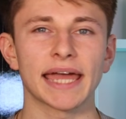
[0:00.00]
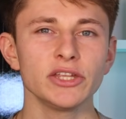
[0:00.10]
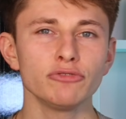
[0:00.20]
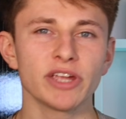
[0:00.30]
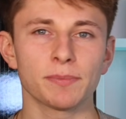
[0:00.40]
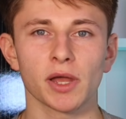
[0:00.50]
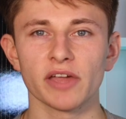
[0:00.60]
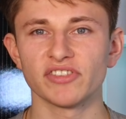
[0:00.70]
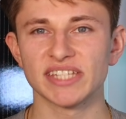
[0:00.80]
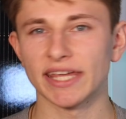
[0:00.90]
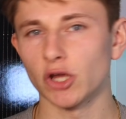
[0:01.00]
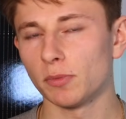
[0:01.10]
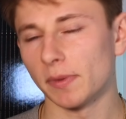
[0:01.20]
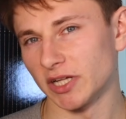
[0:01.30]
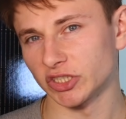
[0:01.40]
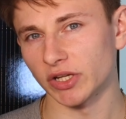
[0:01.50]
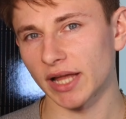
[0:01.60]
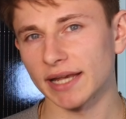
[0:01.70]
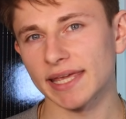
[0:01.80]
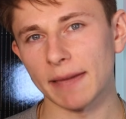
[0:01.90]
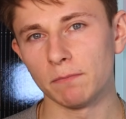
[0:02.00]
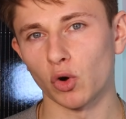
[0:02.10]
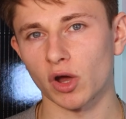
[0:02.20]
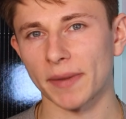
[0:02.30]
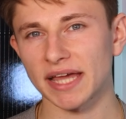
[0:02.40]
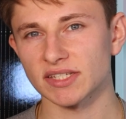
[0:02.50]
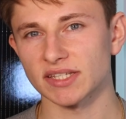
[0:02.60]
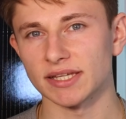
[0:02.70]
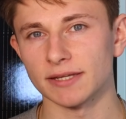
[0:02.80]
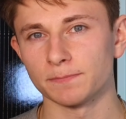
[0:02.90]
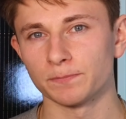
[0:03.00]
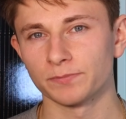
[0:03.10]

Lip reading: Can you reapply for DNO permission and get more capacity?